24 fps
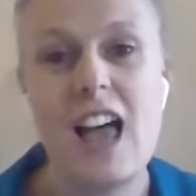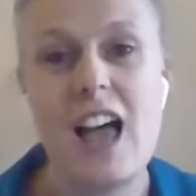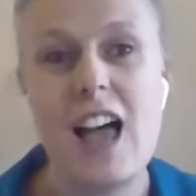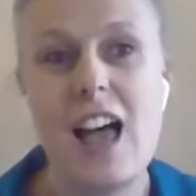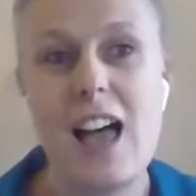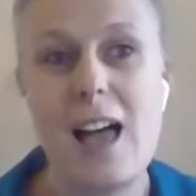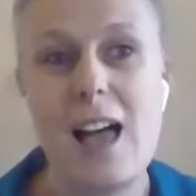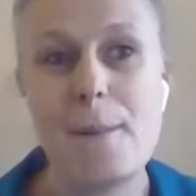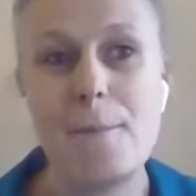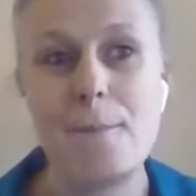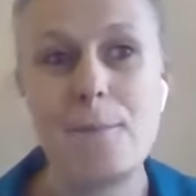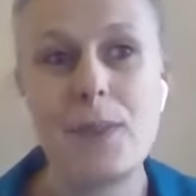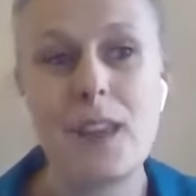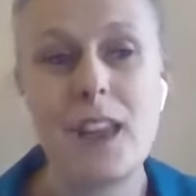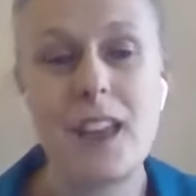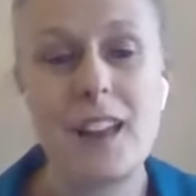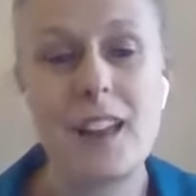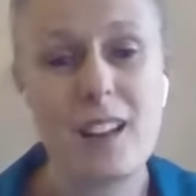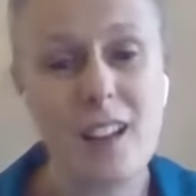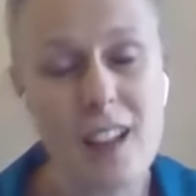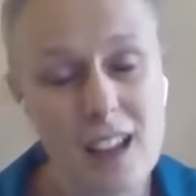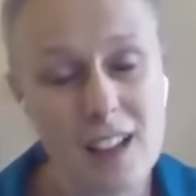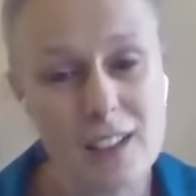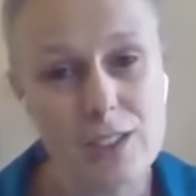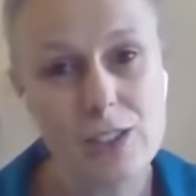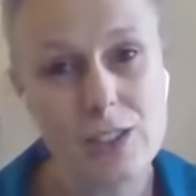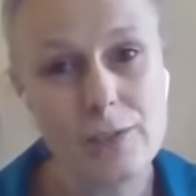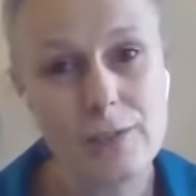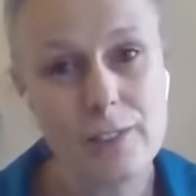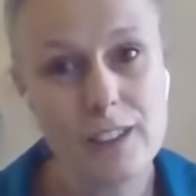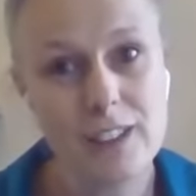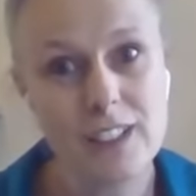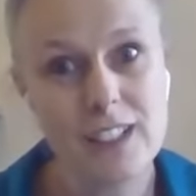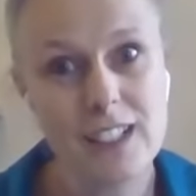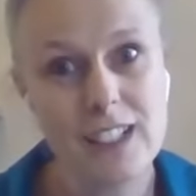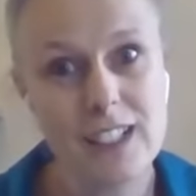And I actually
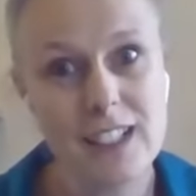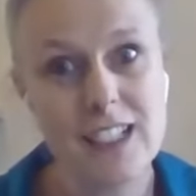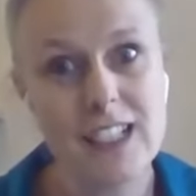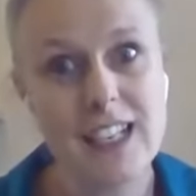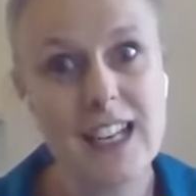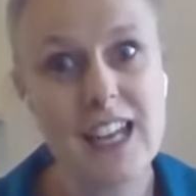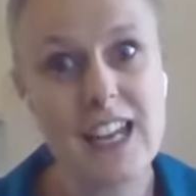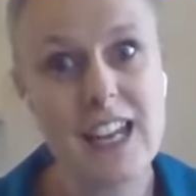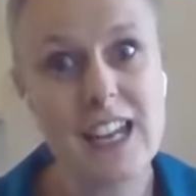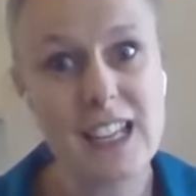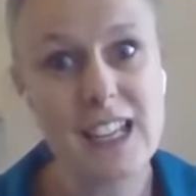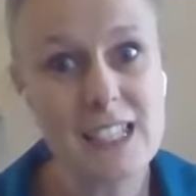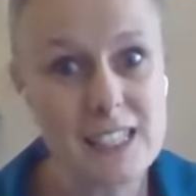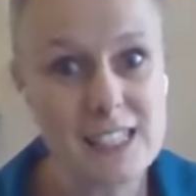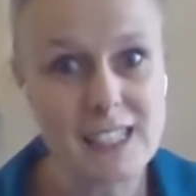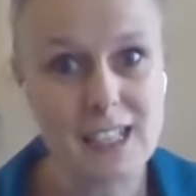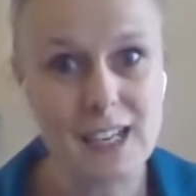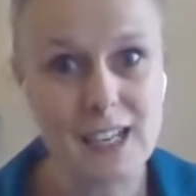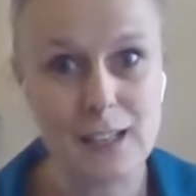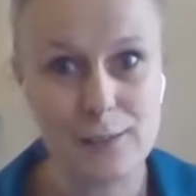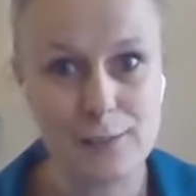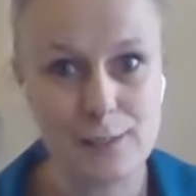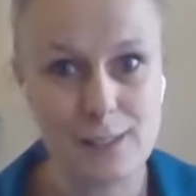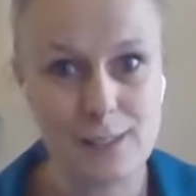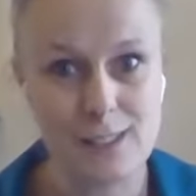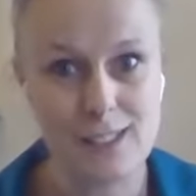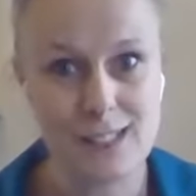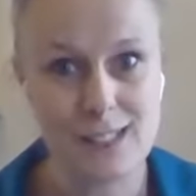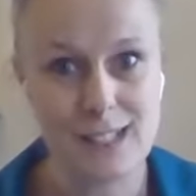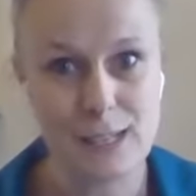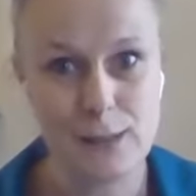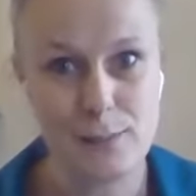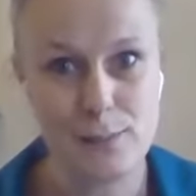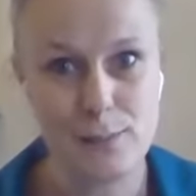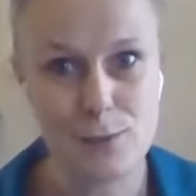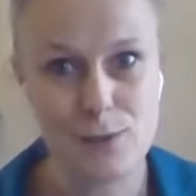found that it is safe to
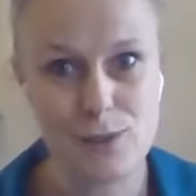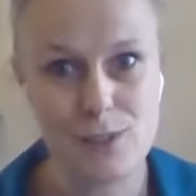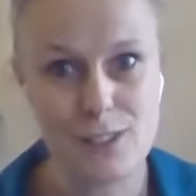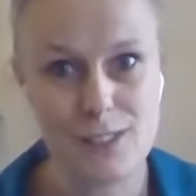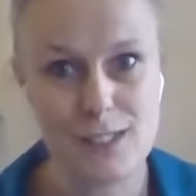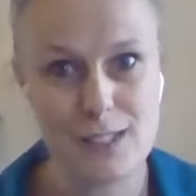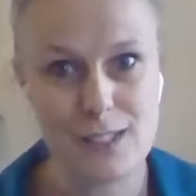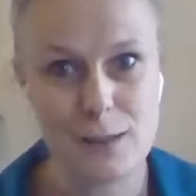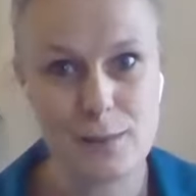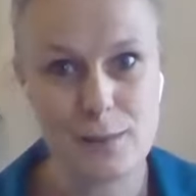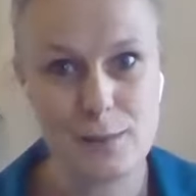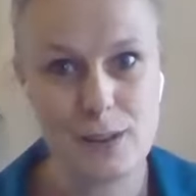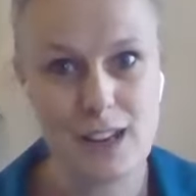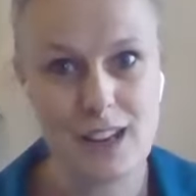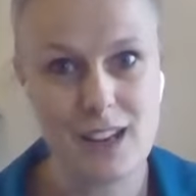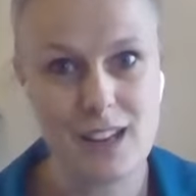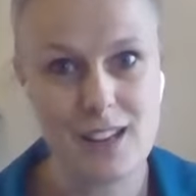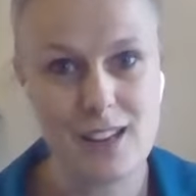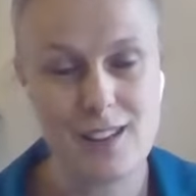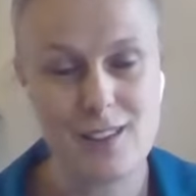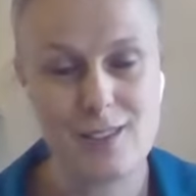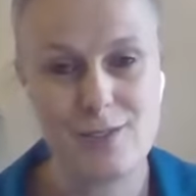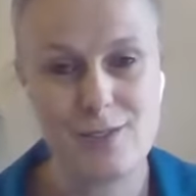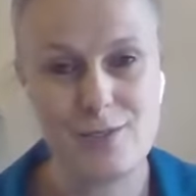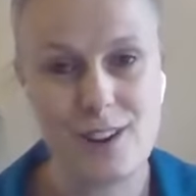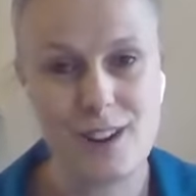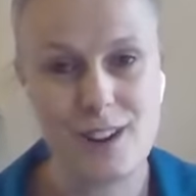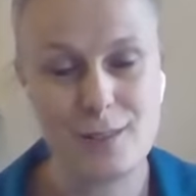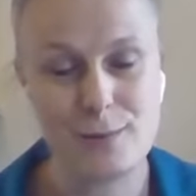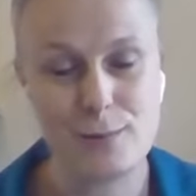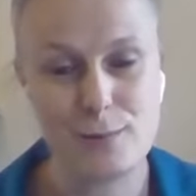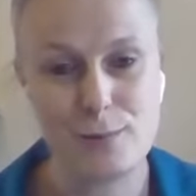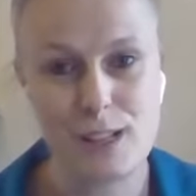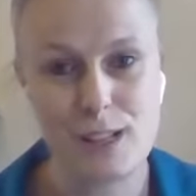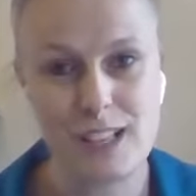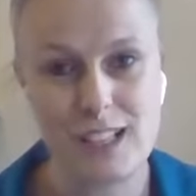sleep on your stomach
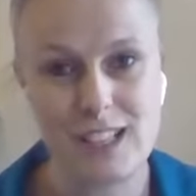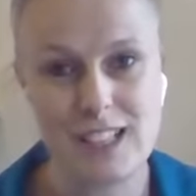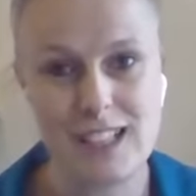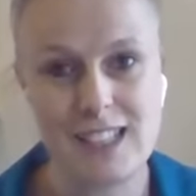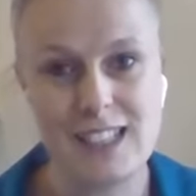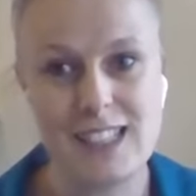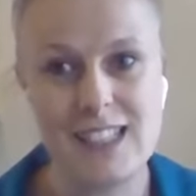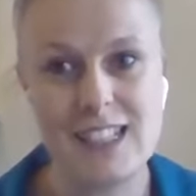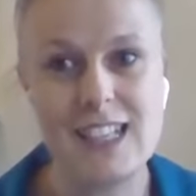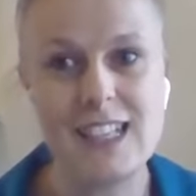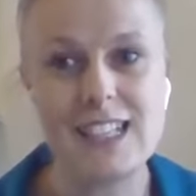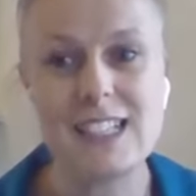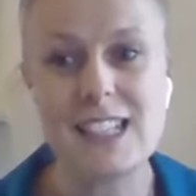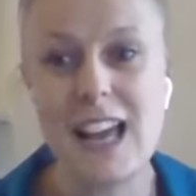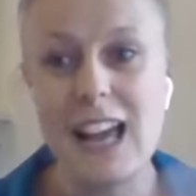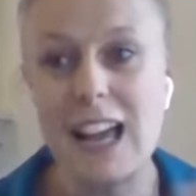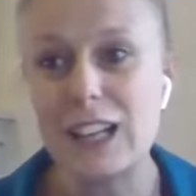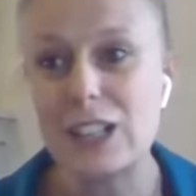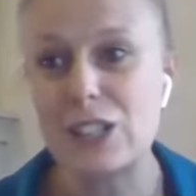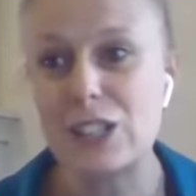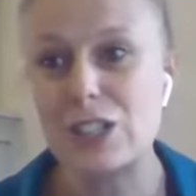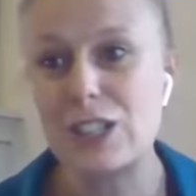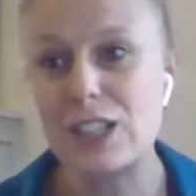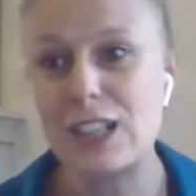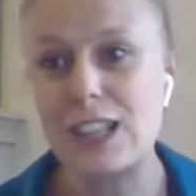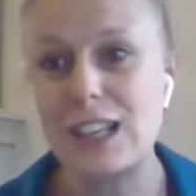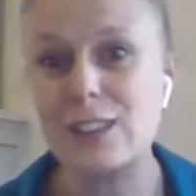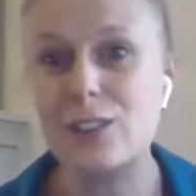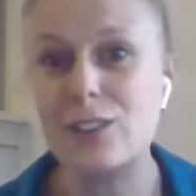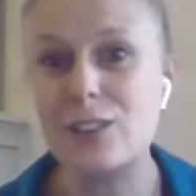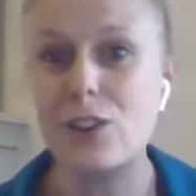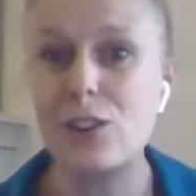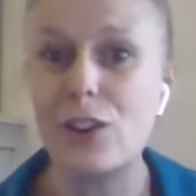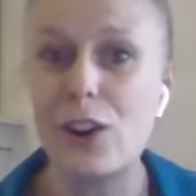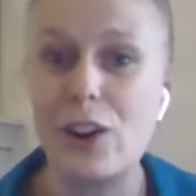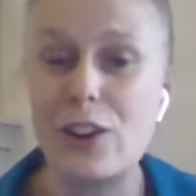throughout pregnancy. It's actually
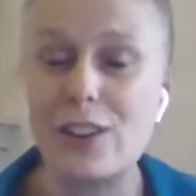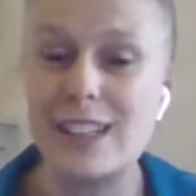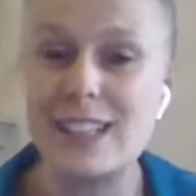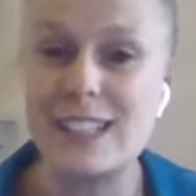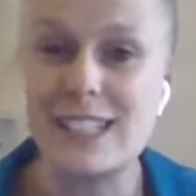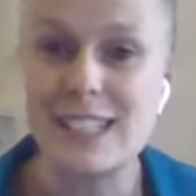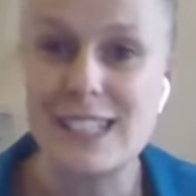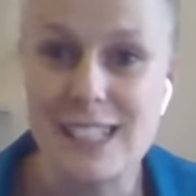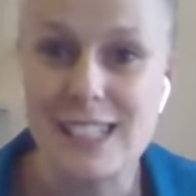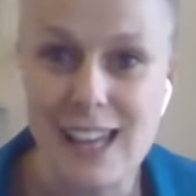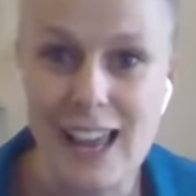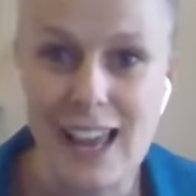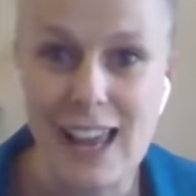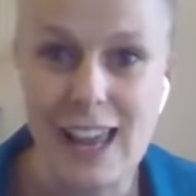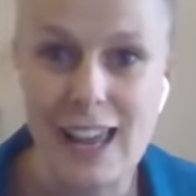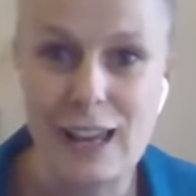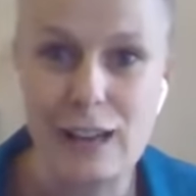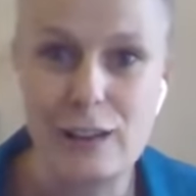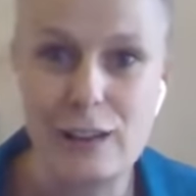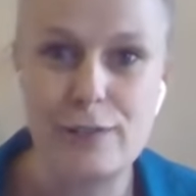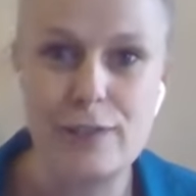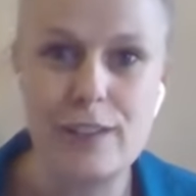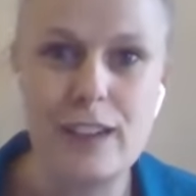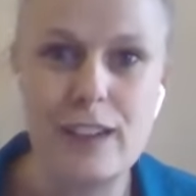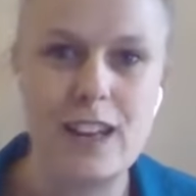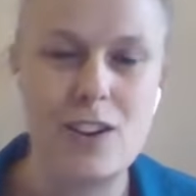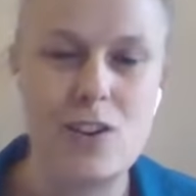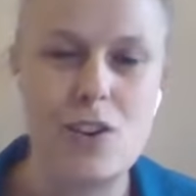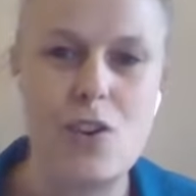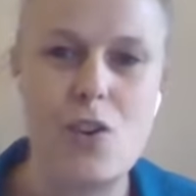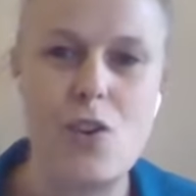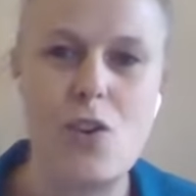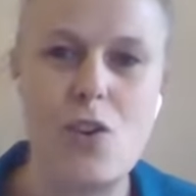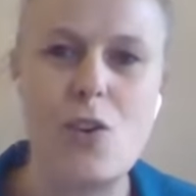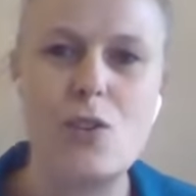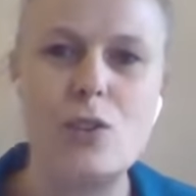not only safe, it
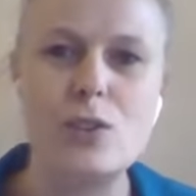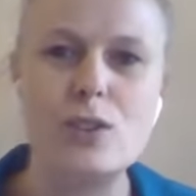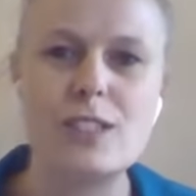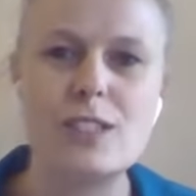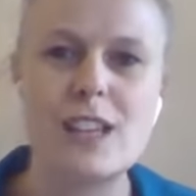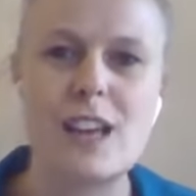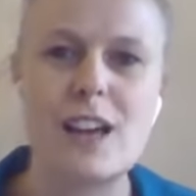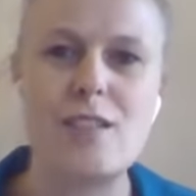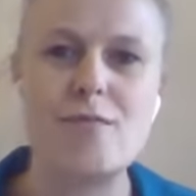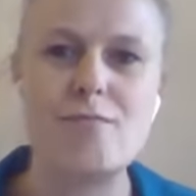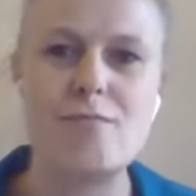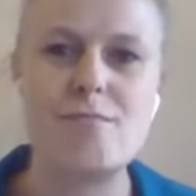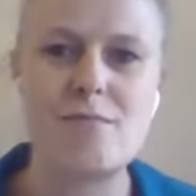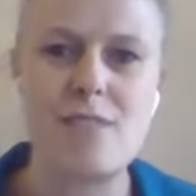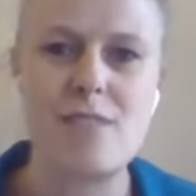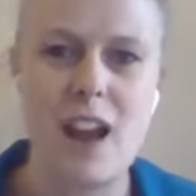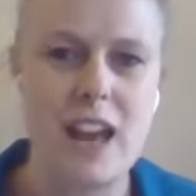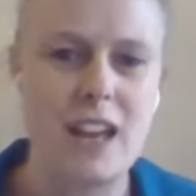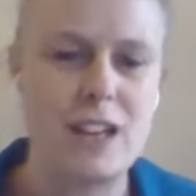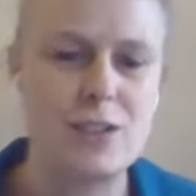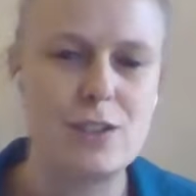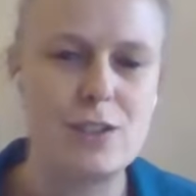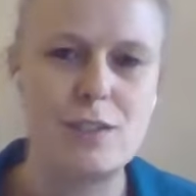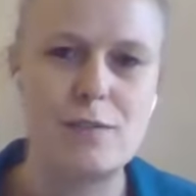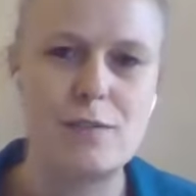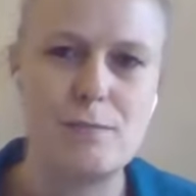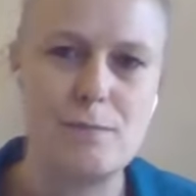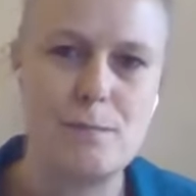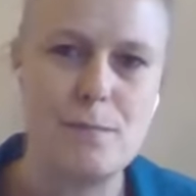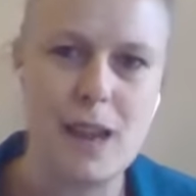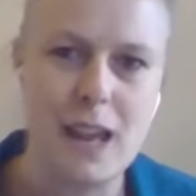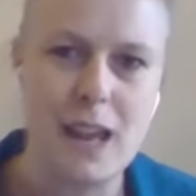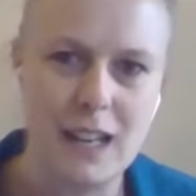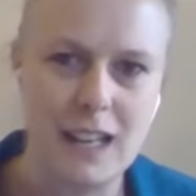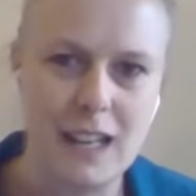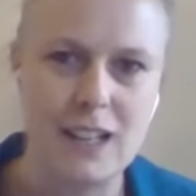holds a range of
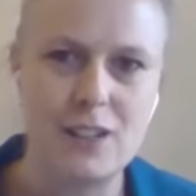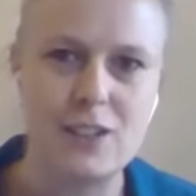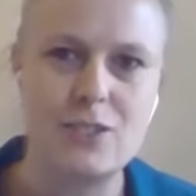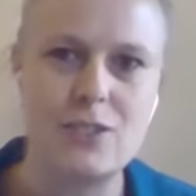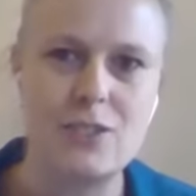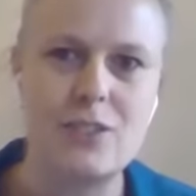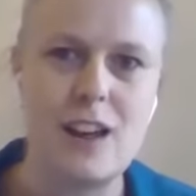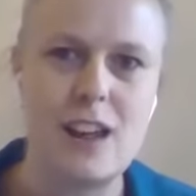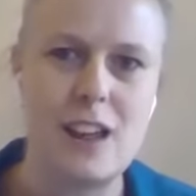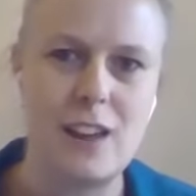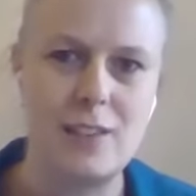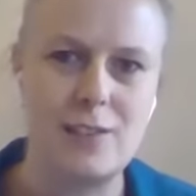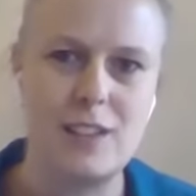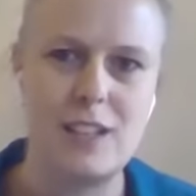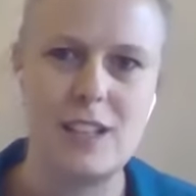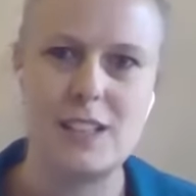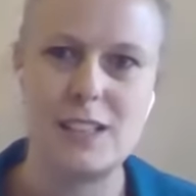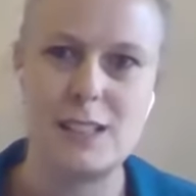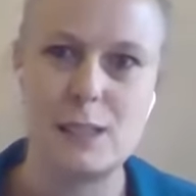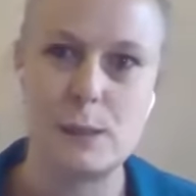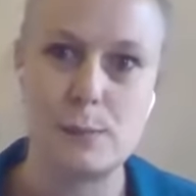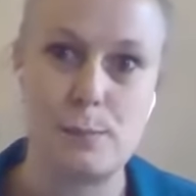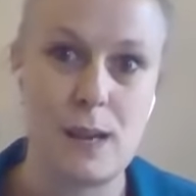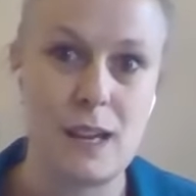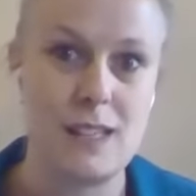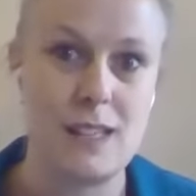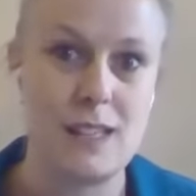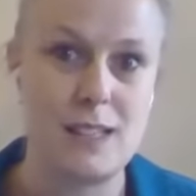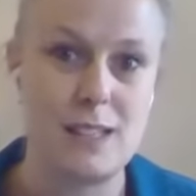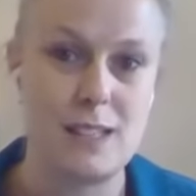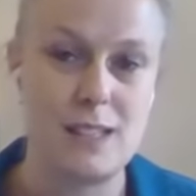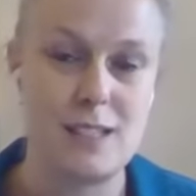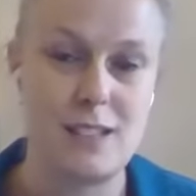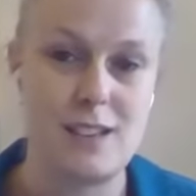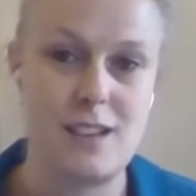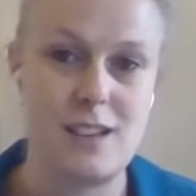medical
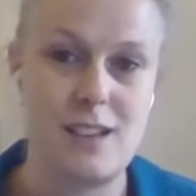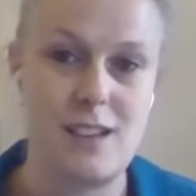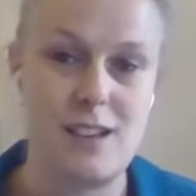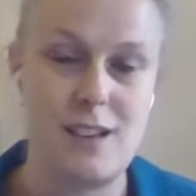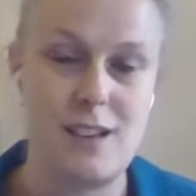evidence-based